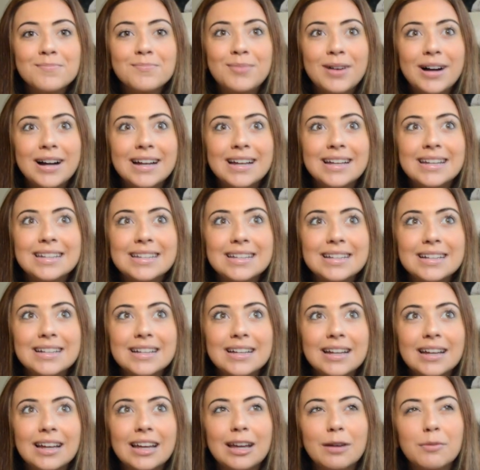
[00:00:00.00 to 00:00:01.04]
But
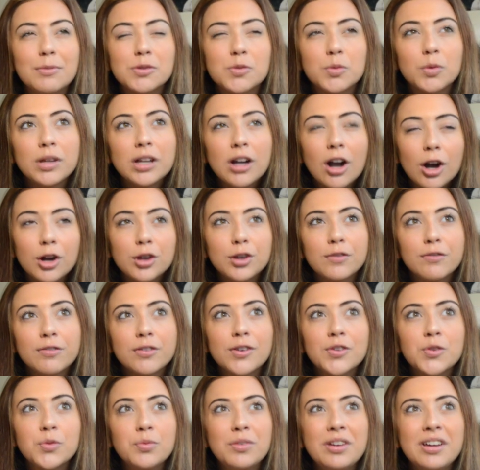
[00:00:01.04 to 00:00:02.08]
it was really hard the
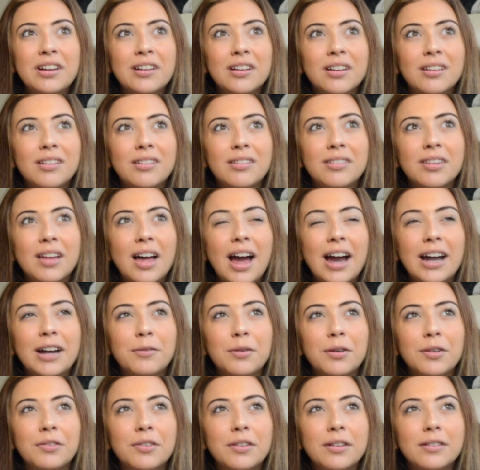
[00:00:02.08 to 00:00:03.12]
first week because I
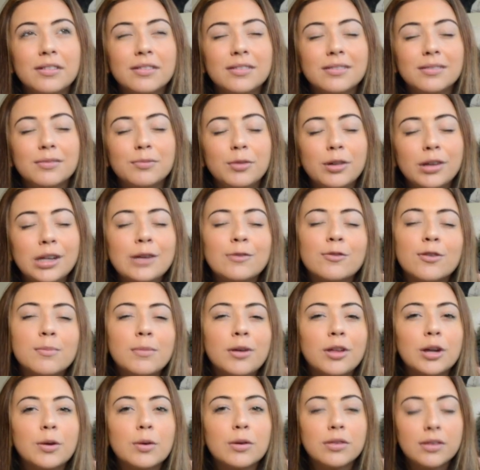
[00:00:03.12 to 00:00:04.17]
wasn't really
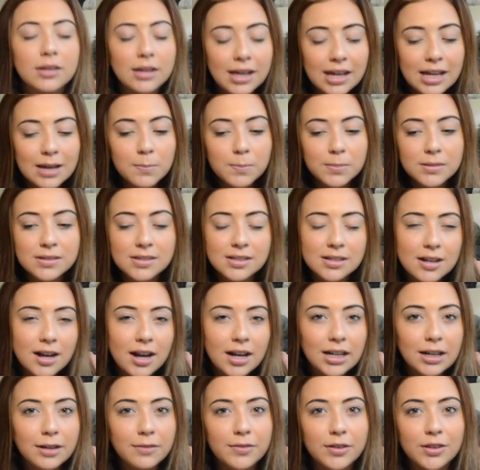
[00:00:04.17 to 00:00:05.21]
familiar with the campus. It
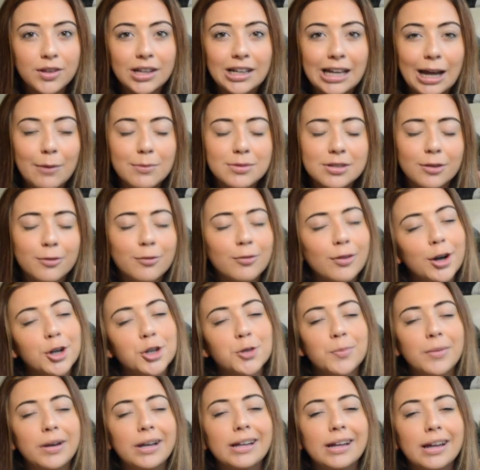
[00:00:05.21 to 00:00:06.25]
kind of felt like I was a
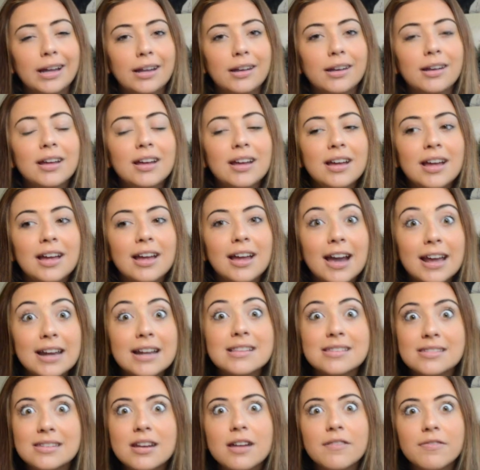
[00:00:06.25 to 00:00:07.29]
freshman again, and
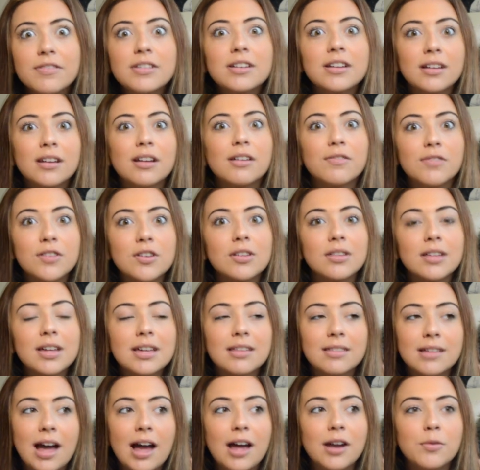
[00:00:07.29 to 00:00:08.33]
it's definitely gonna feel
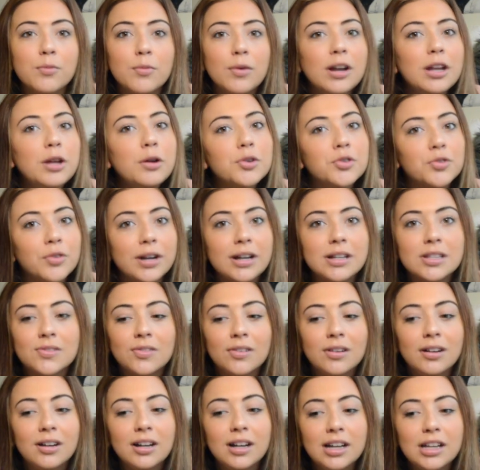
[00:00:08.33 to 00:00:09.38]
like that. When you
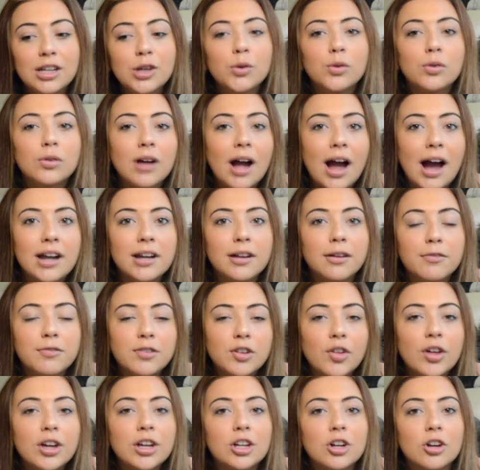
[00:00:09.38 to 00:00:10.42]
transfer, you kind of
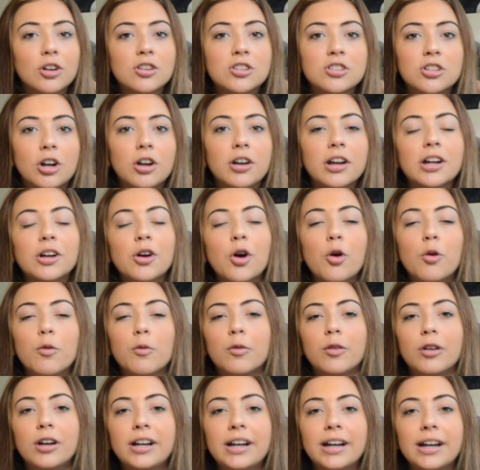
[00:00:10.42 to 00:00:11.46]
feel like you're starting
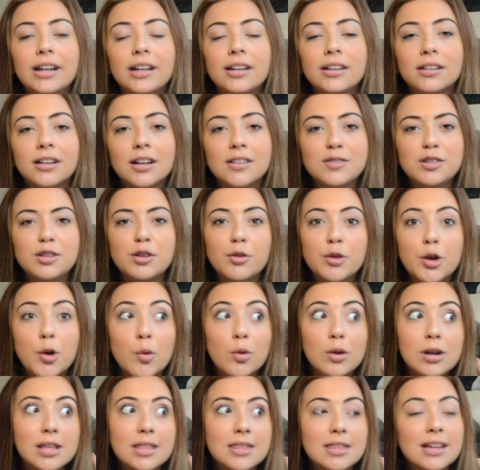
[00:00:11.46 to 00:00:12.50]
over again because you don't know
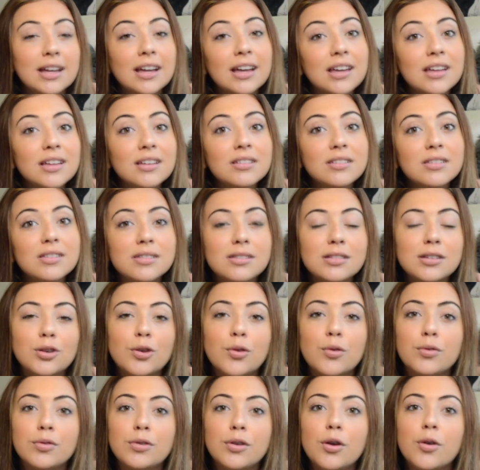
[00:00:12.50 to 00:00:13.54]
where anything is, you
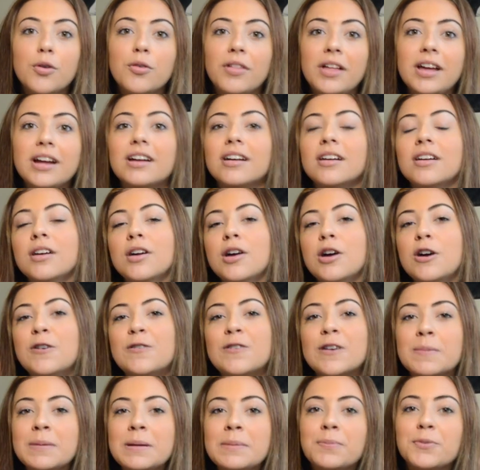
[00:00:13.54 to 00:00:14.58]
don't know like
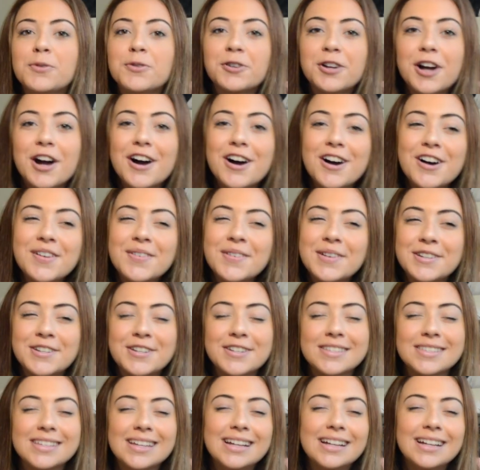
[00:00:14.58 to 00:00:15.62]
where people go. It's
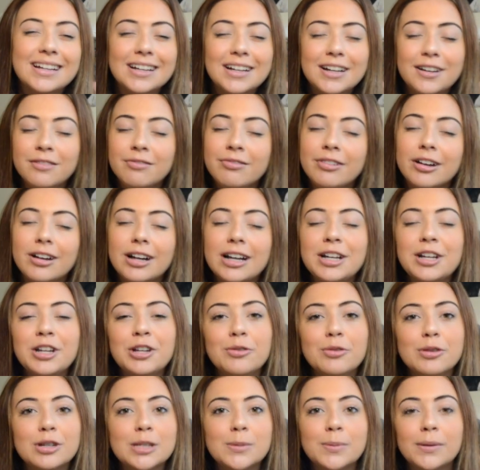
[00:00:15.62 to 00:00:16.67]
just like a very
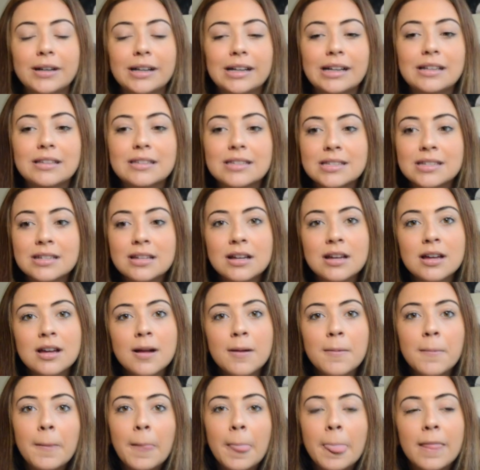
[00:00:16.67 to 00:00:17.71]
new experience.
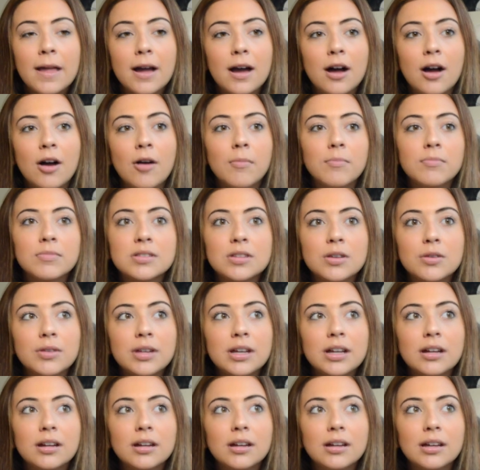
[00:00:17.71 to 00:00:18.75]
So
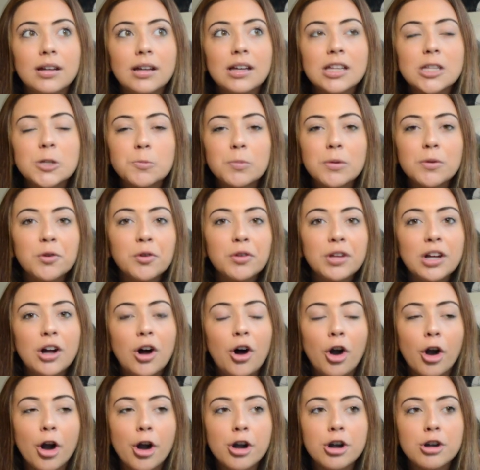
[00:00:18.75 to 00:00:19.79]
like it's been really
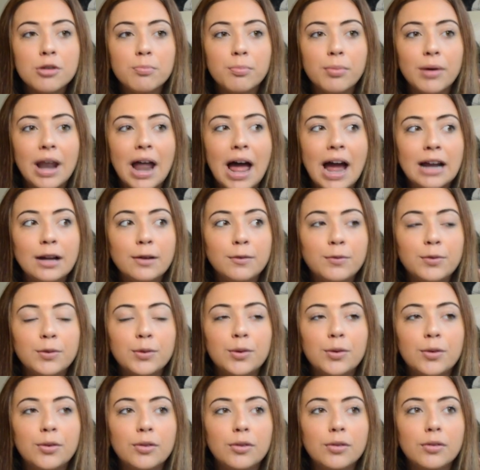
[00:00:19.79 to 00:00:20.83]
hard, but I
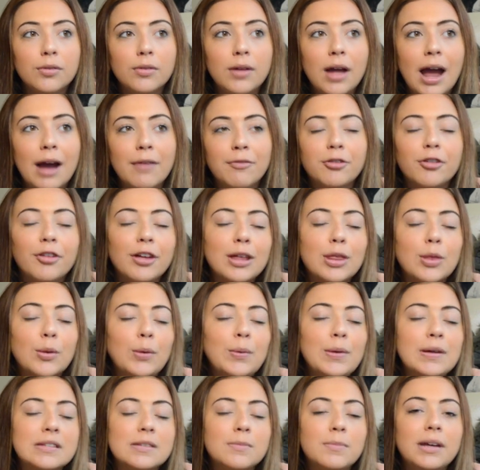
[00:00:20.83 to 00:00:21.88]
feel after like 3
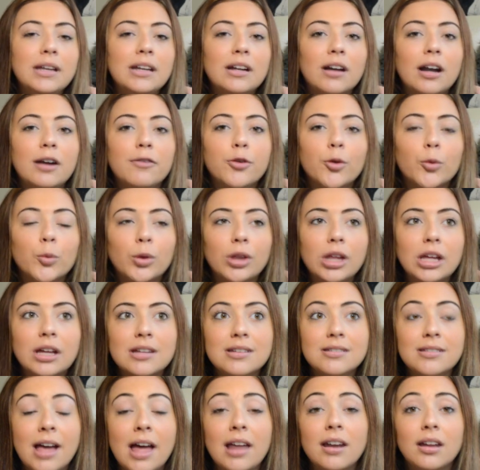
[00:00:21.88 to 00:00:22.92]
weeks of being here, I feel really
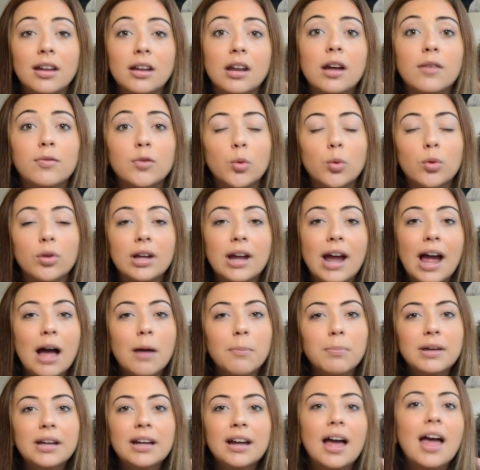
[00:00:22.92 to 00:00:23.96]
content and I feel really
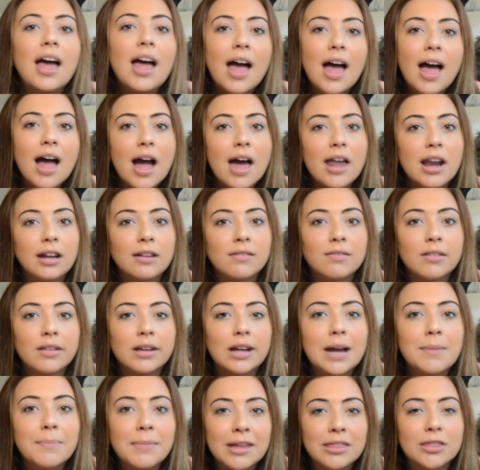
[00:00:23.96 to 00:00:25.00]
happy, and I feel
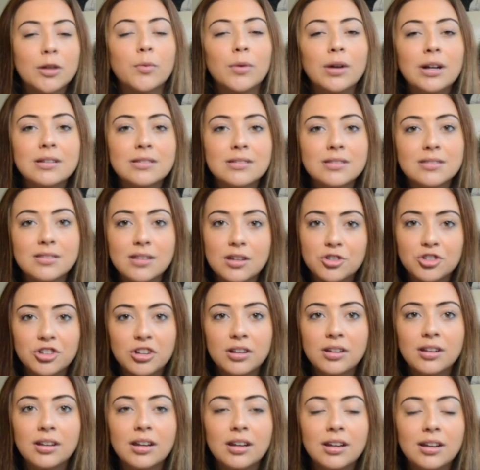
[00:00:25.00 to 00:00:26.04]
like I made the right
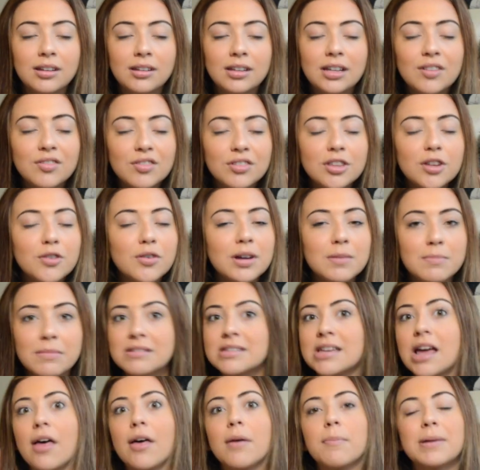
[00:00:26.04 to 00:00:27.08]
decision. And even though I
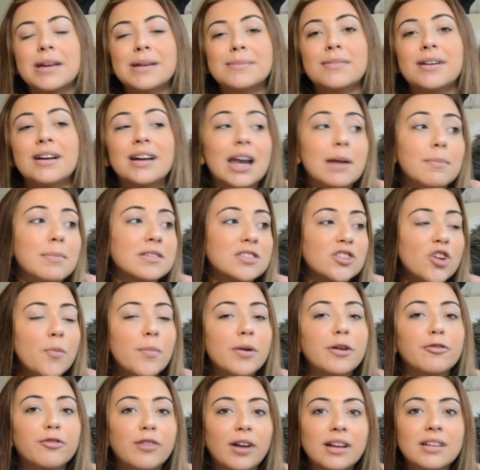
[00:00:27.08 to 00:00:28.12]
miss Alabama and I miss all
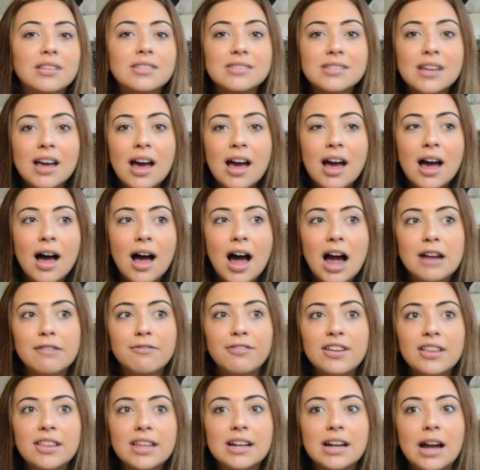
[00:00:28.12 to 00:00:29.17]
my friends, I
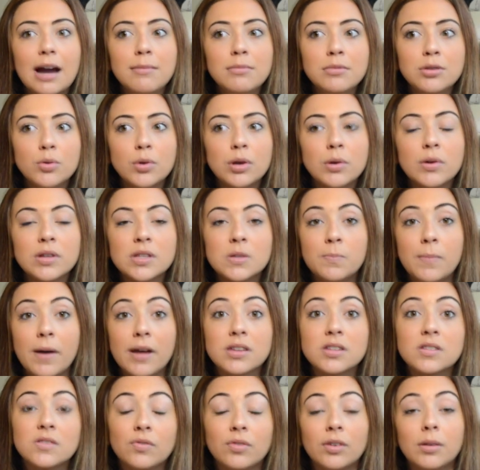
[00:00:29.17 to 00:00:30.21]
feel like I'm doing what's
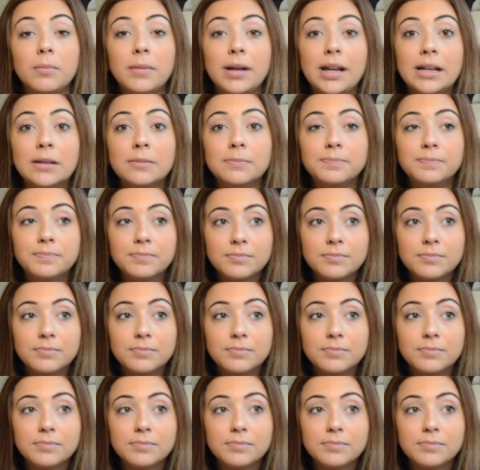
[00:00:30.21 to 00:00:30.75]
best for me.